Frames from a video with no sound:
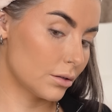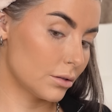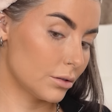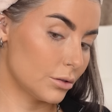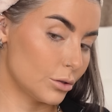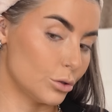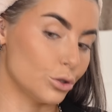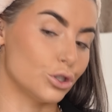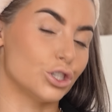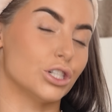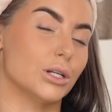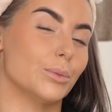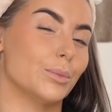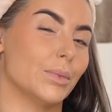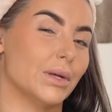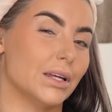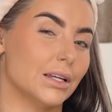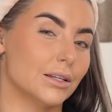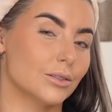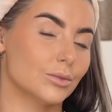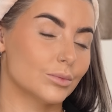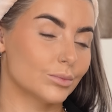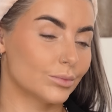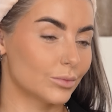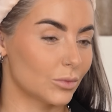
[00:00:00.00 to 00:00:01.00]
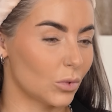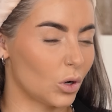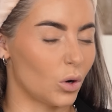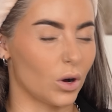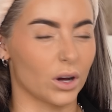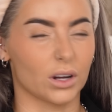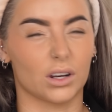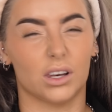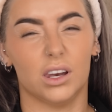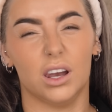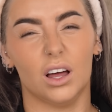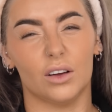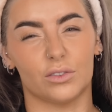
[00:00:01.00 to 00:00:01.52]
Sashimi. Oh,
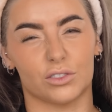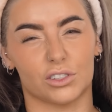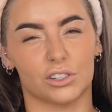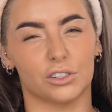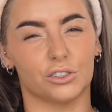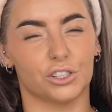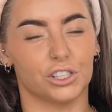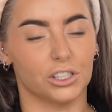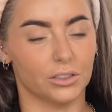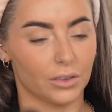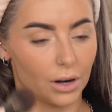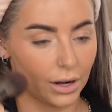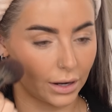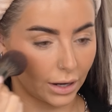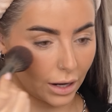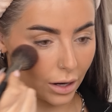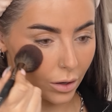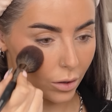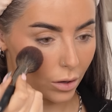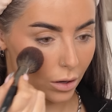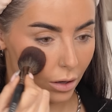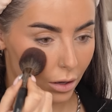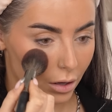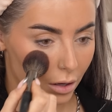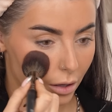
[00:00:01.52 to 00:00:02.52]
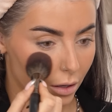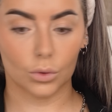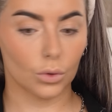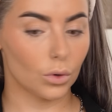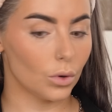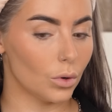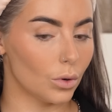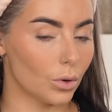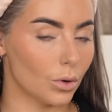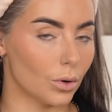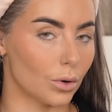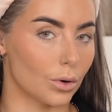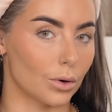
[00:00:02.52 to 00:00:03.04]
I'd love sushi right now.
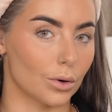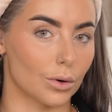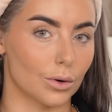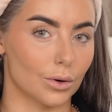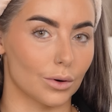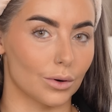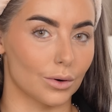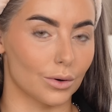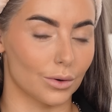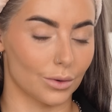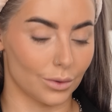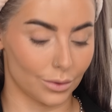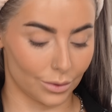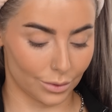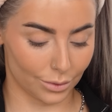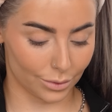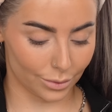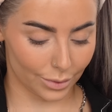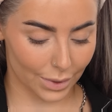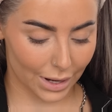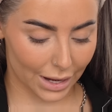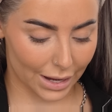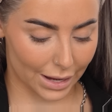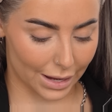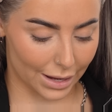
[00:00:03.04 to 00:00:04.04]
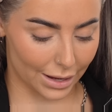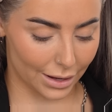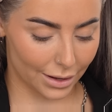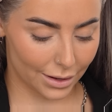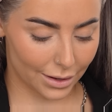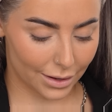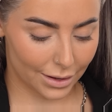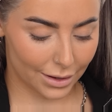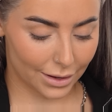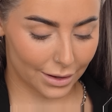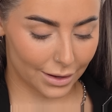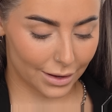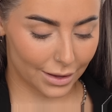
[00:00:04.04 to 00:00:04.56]
Oh, wait.
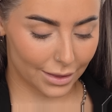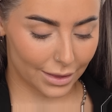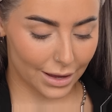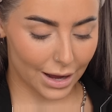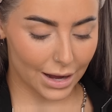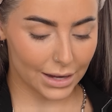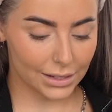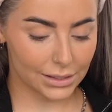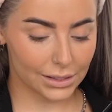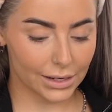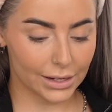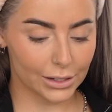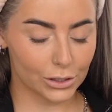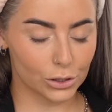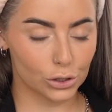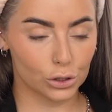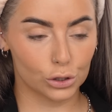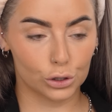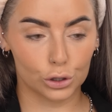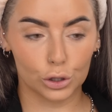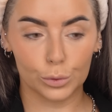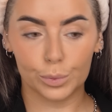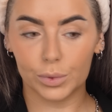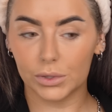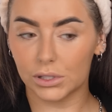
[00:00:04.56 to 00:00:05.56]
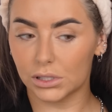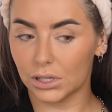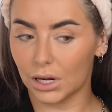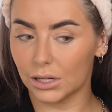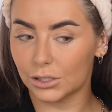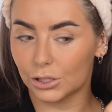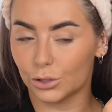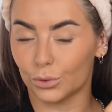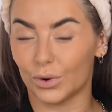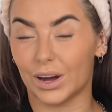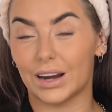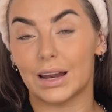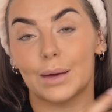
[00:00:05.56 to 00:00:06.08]
That is like super
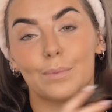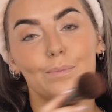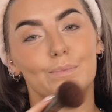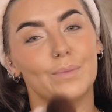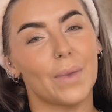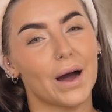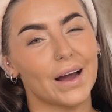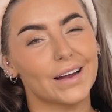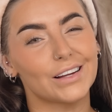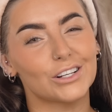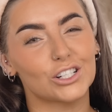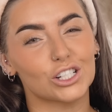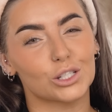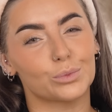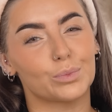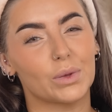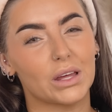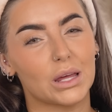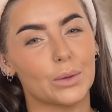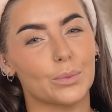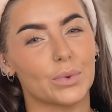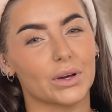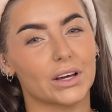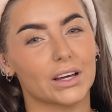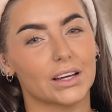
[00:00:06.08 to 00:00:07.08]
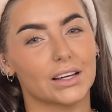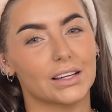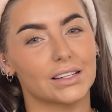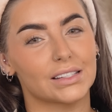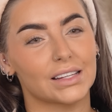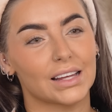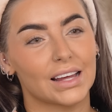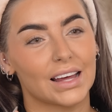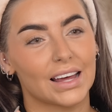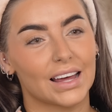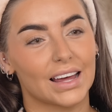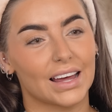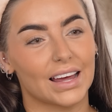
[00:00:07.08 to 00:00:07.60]
subtle and it might just be because
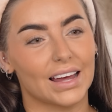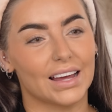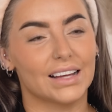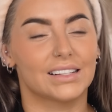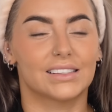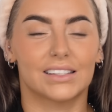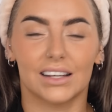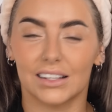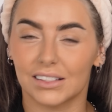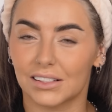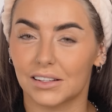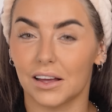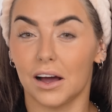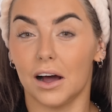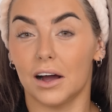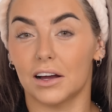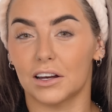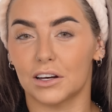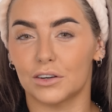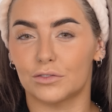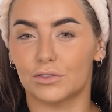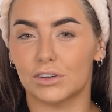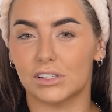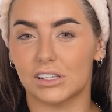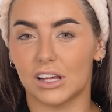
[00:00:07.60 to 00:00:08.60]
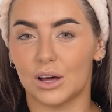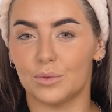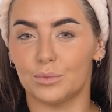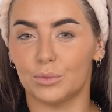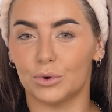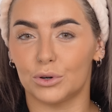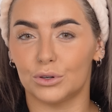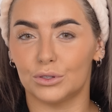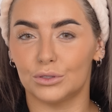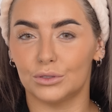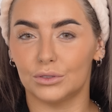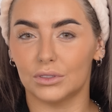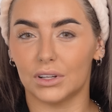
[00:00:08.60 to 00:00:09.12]
it does kind of
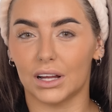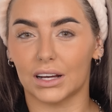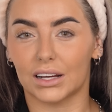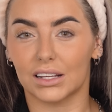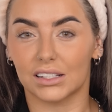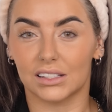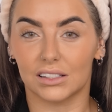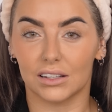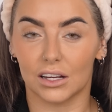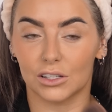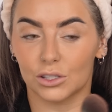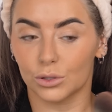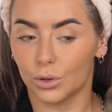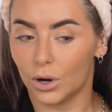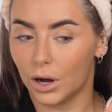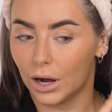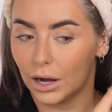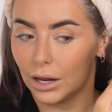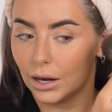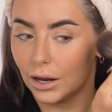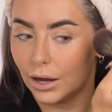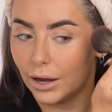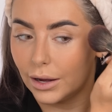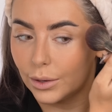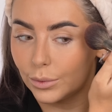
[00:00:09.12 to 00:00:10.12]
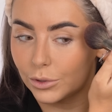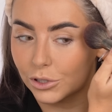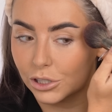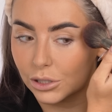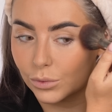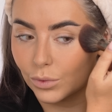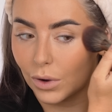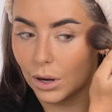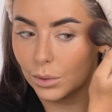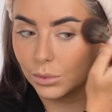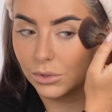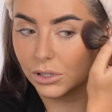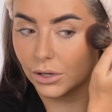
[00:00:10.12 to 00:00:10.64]
resemble like a subtle highlight, which is
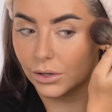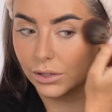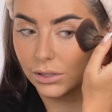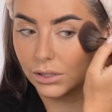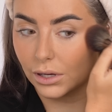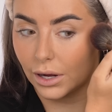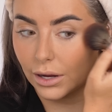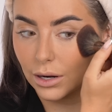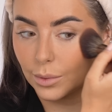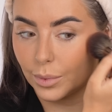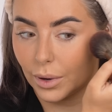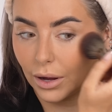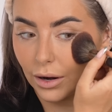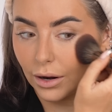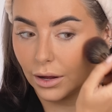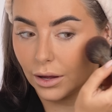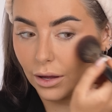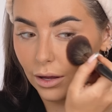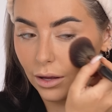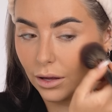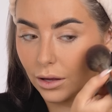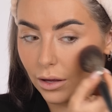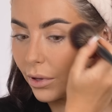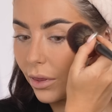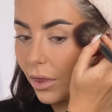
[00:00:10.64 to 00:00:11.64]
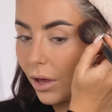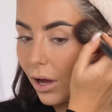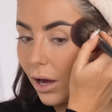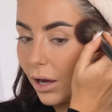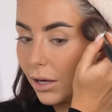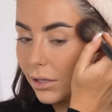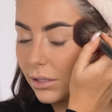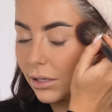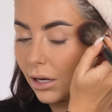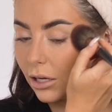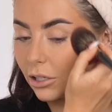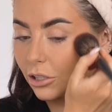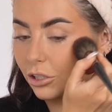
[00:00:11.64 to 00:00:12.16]
why I'm so excited about it. But that
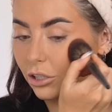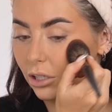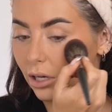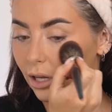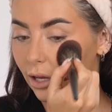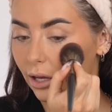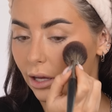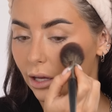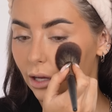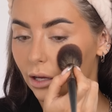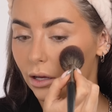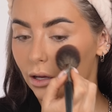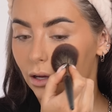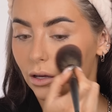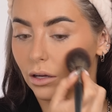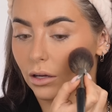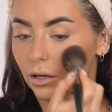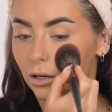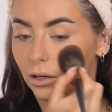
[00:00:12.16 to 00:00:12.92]
is actually